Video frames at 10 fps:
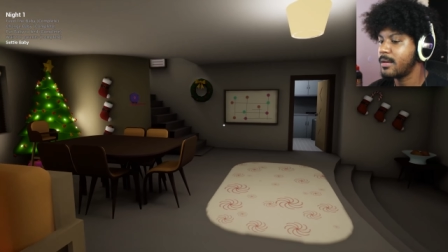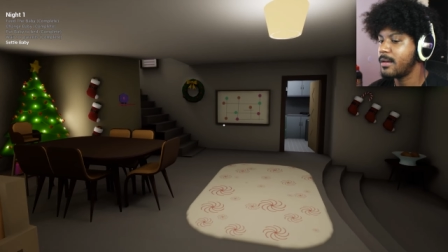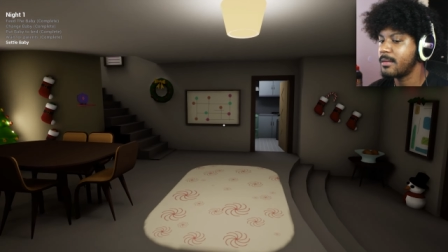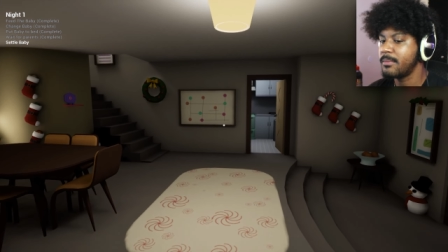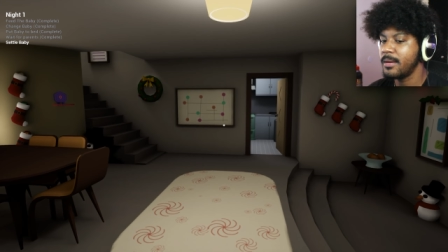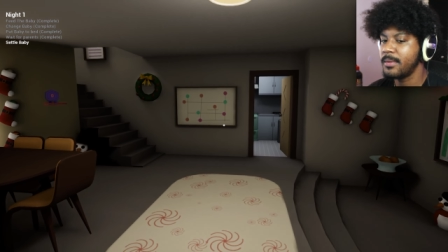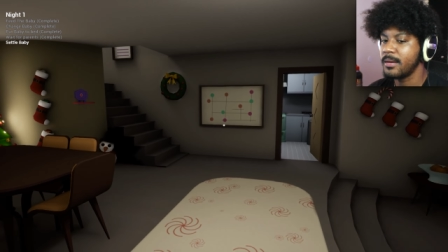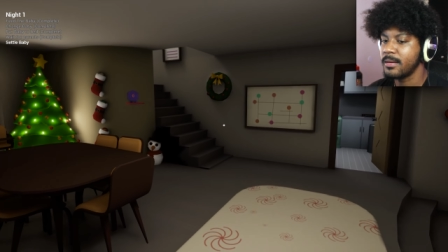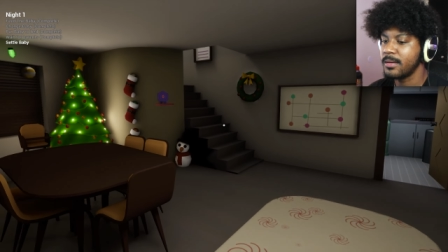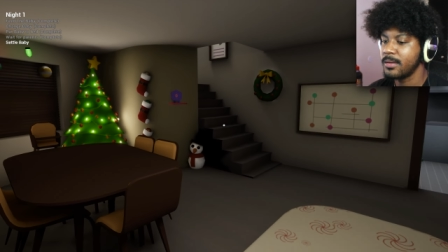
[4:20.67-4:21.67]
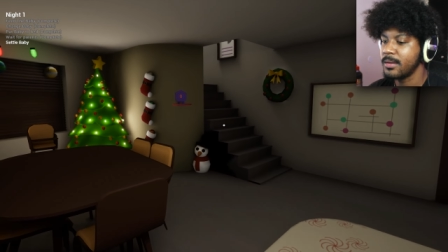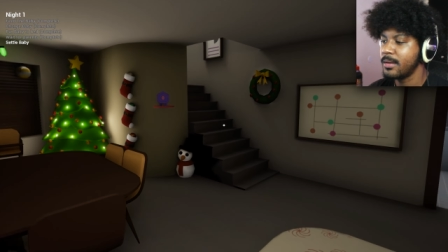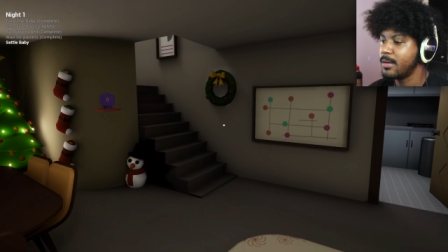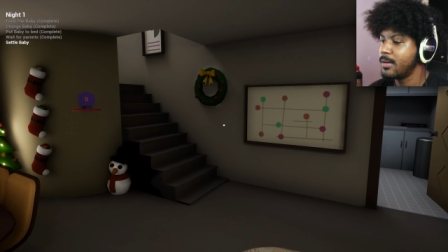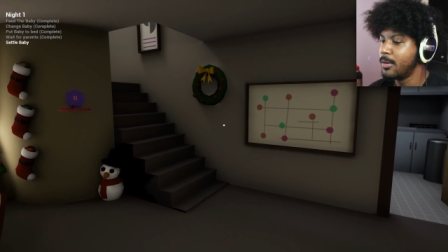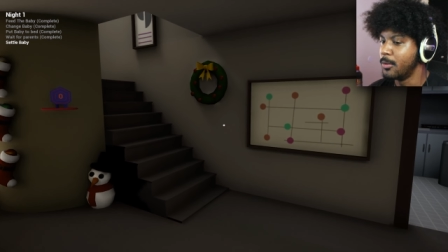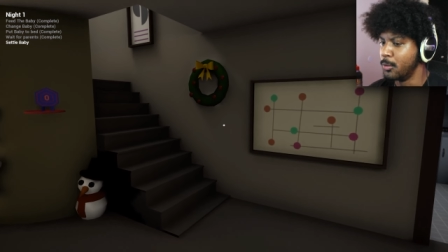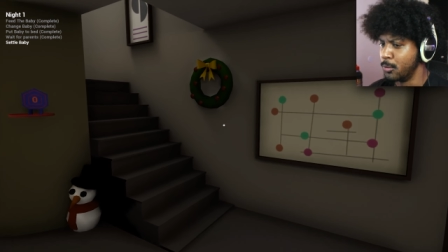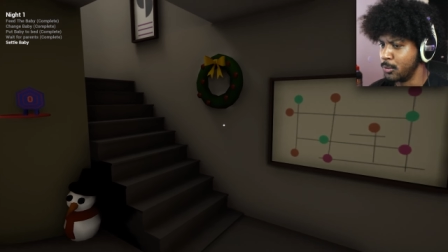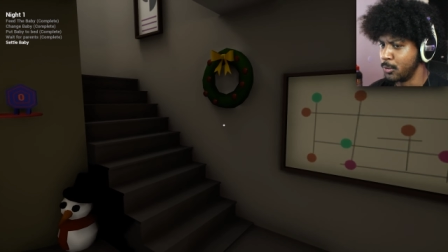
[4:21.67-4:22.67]
Yeah, the baby.
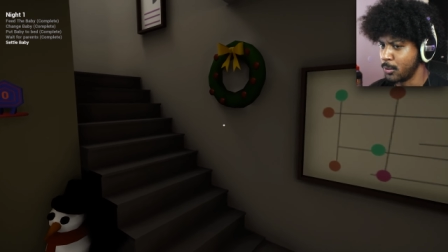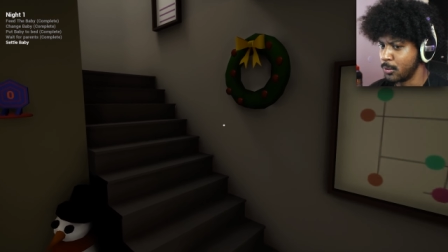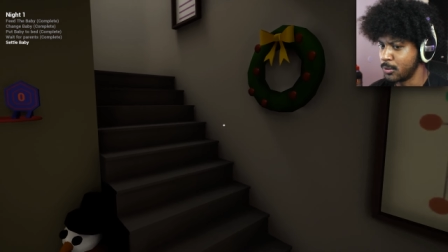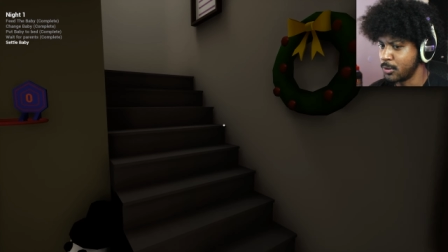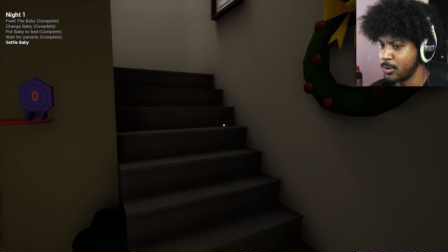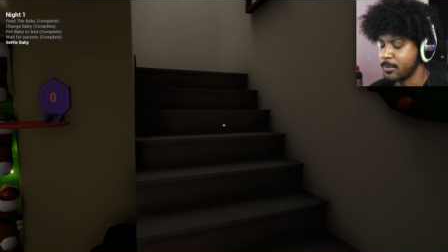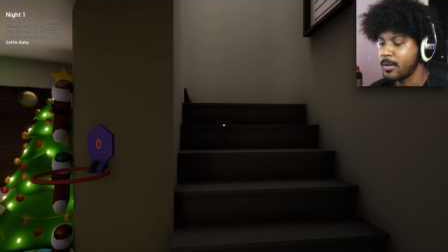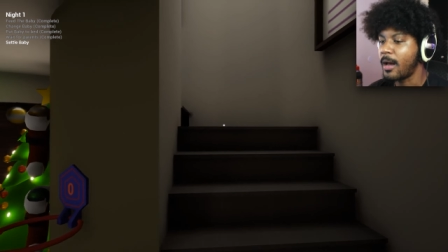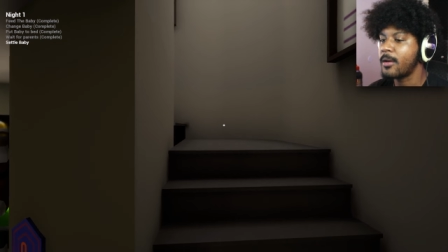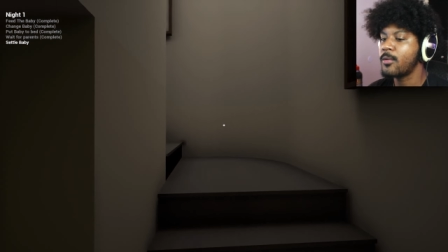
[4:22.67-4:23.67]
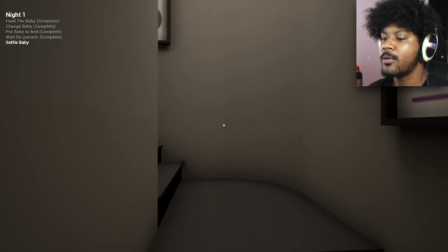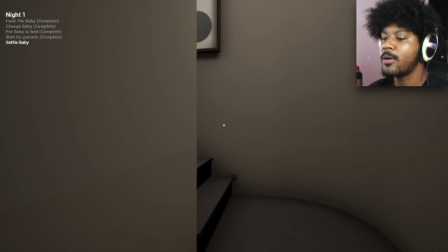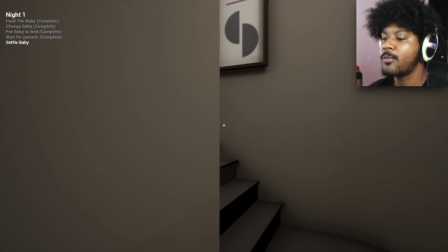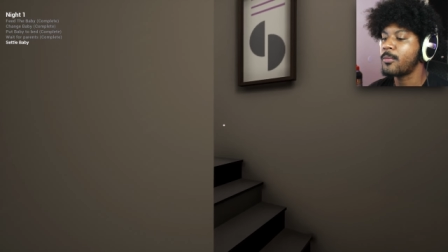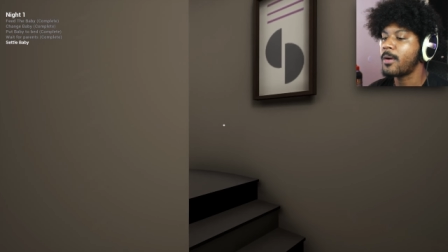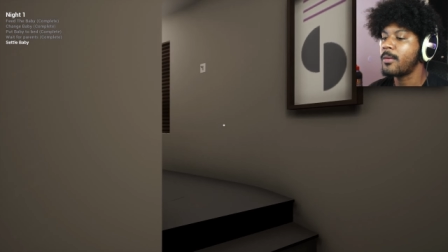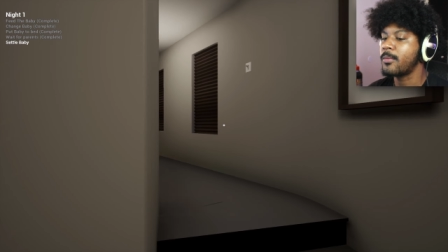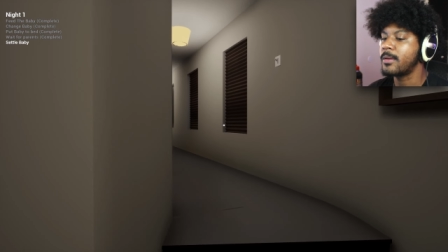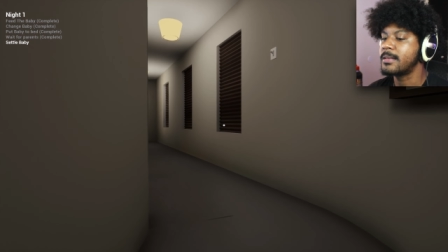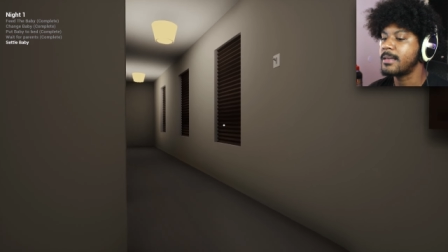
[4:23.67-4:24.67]
You need to go to sleep. I know y'all were
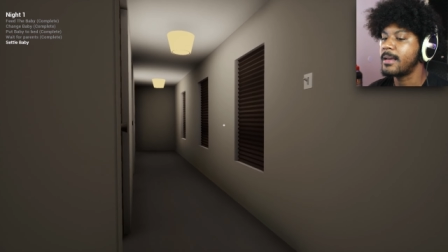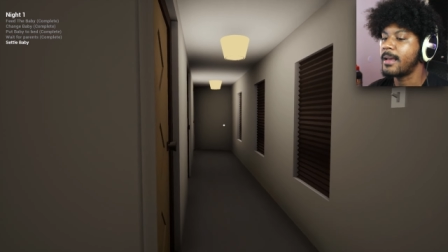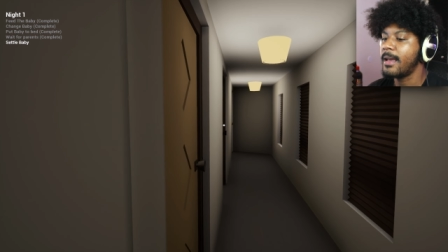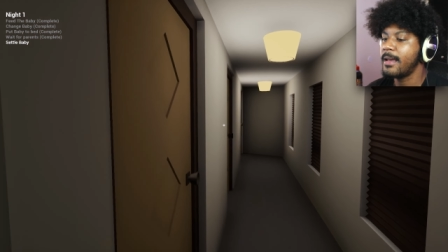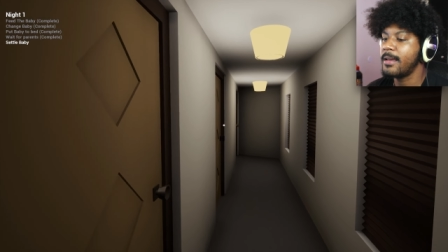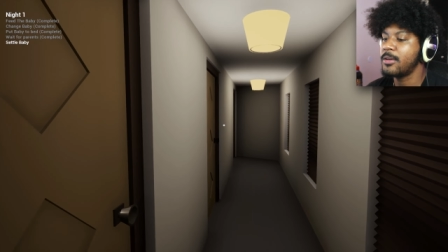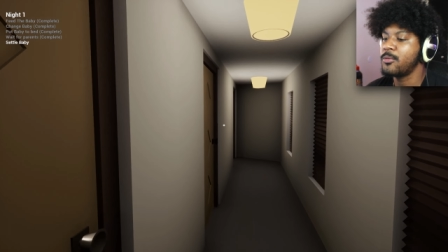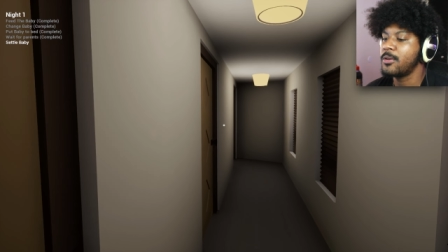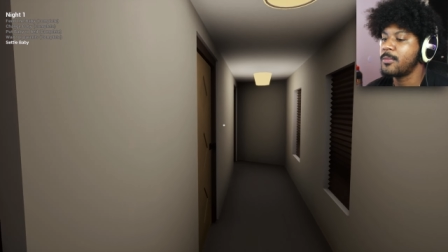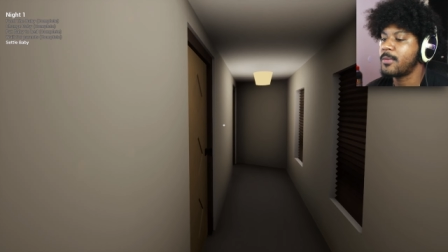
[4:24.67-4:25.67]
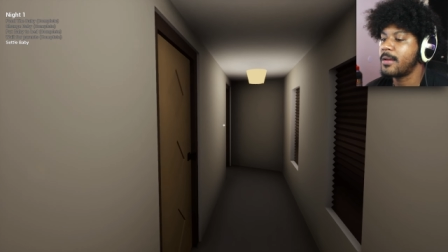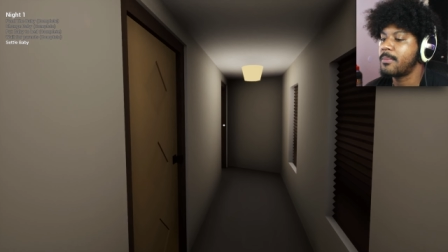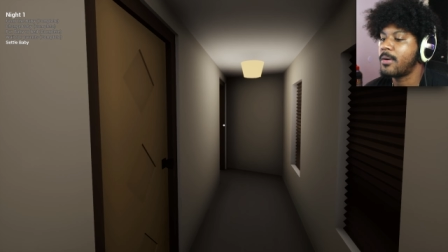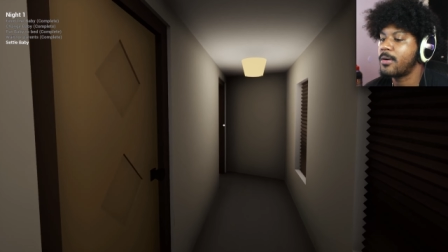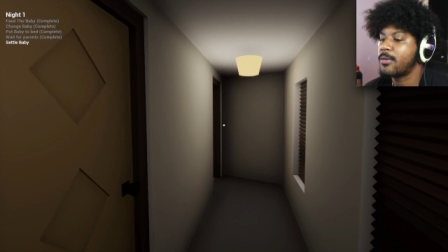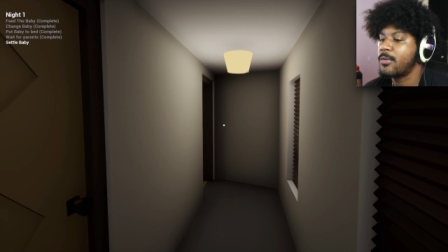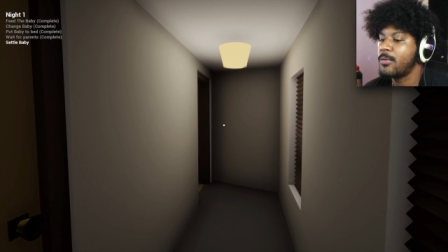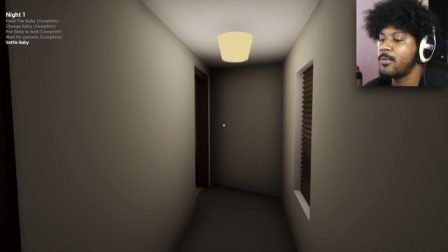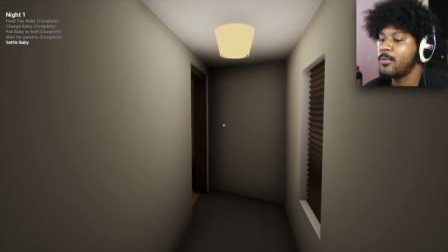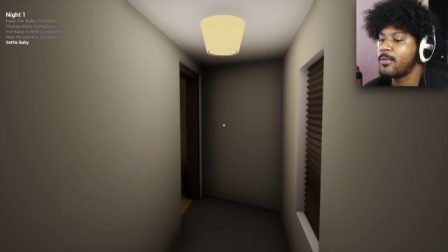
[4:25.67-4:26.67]
probably saying, hey, you need to play part
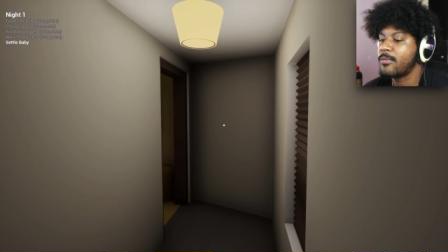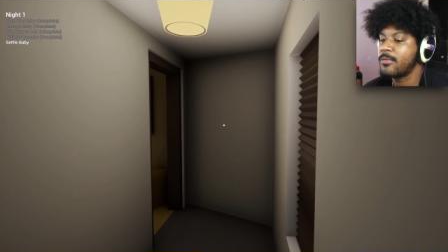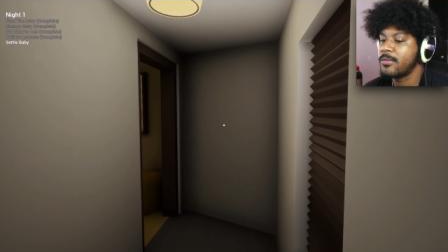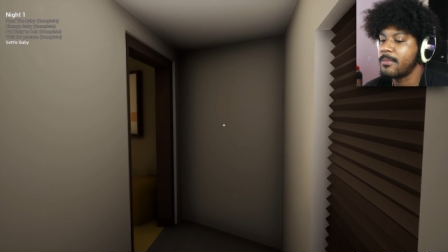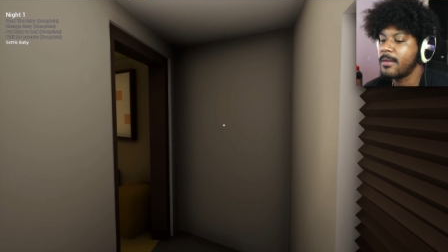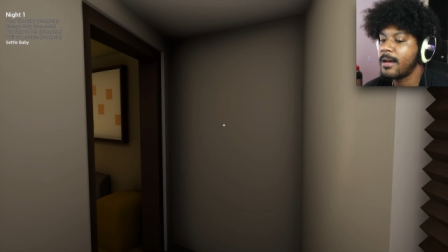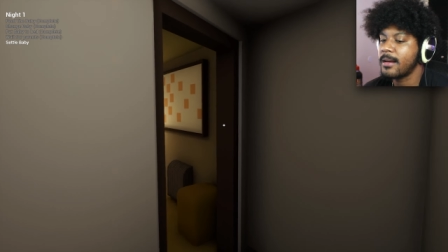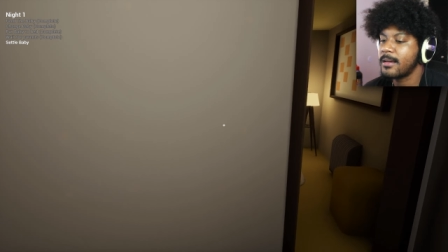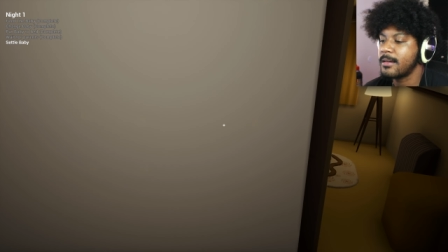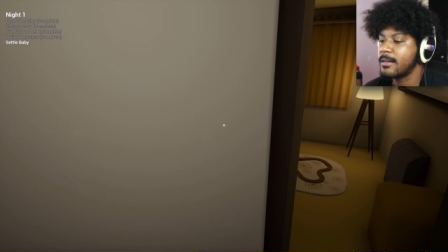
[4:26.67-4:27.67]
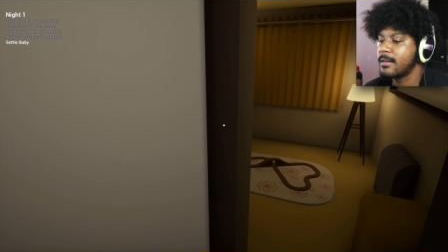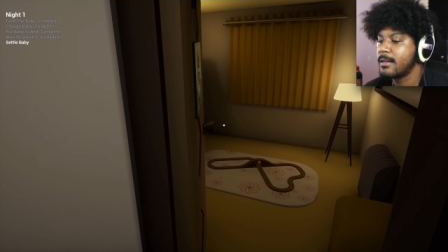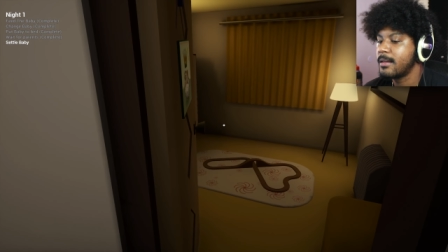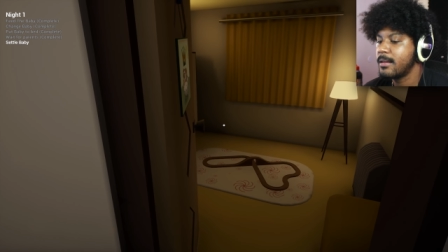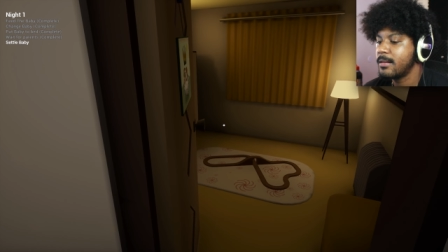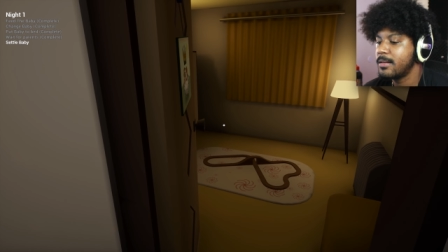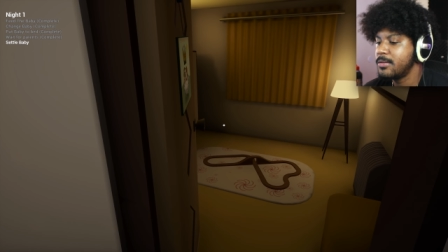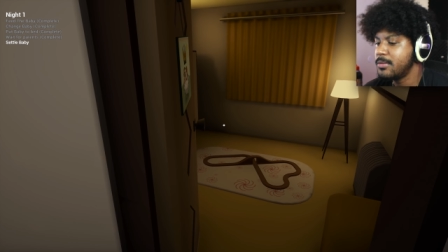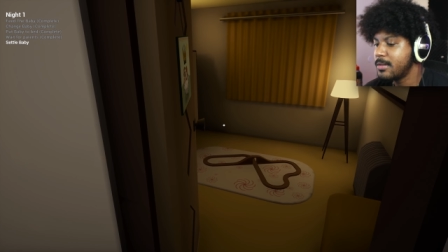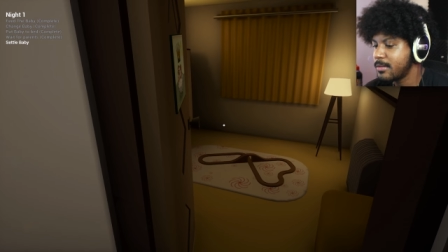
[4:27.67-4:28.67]
two of Subnautica.
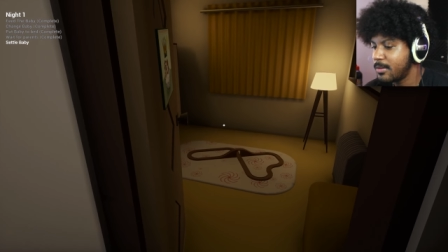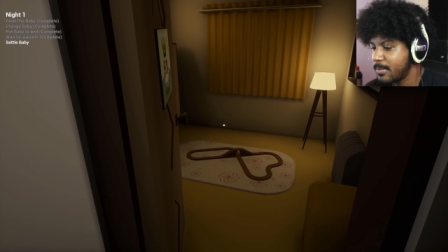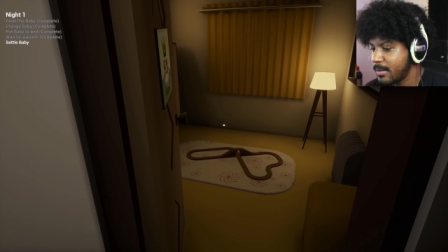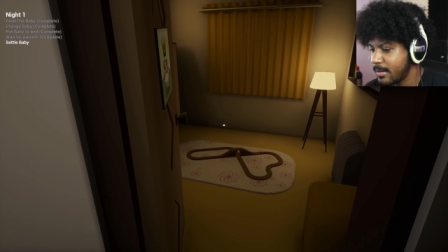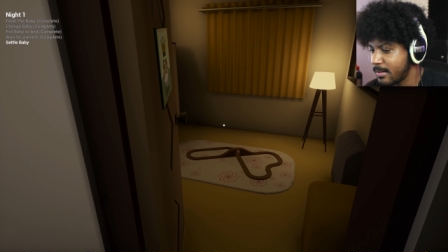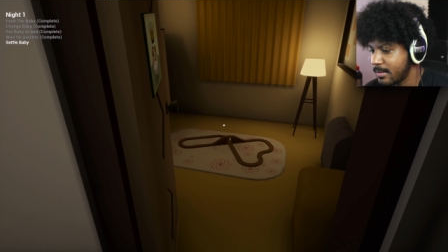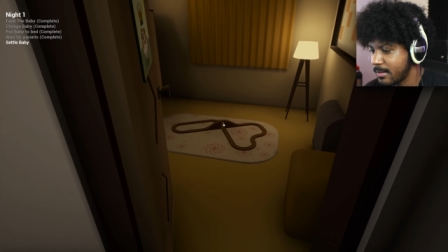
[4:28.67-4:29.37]
Did you just open that?